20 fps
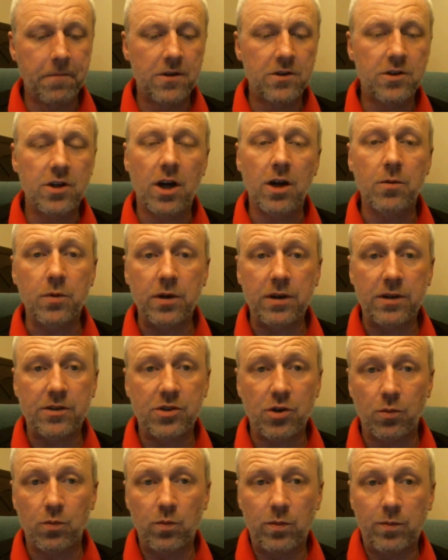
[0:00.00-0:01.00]
So
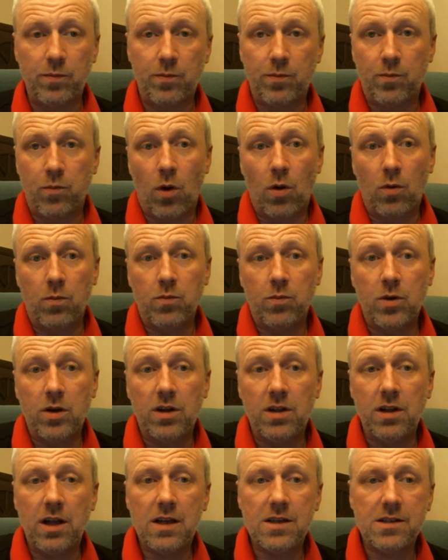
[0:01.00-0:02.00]
someone can
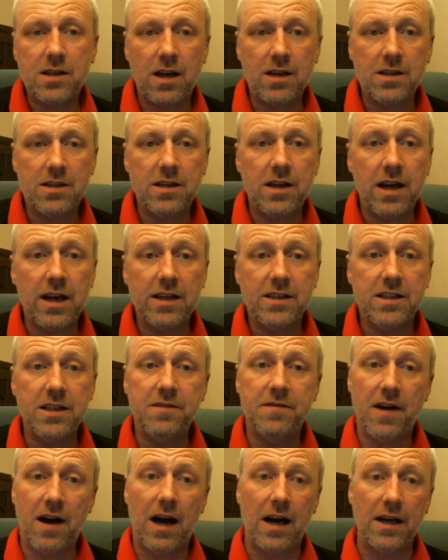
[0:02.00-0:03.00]
class that as a
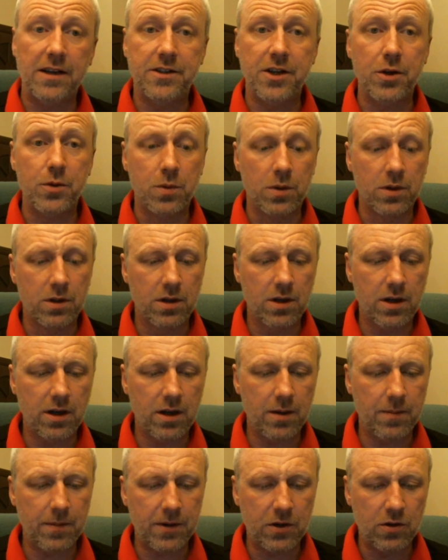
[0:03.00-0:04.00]
negative. I do
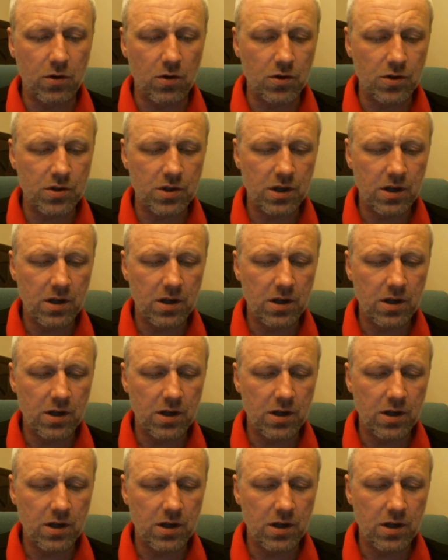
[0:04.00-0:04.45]
because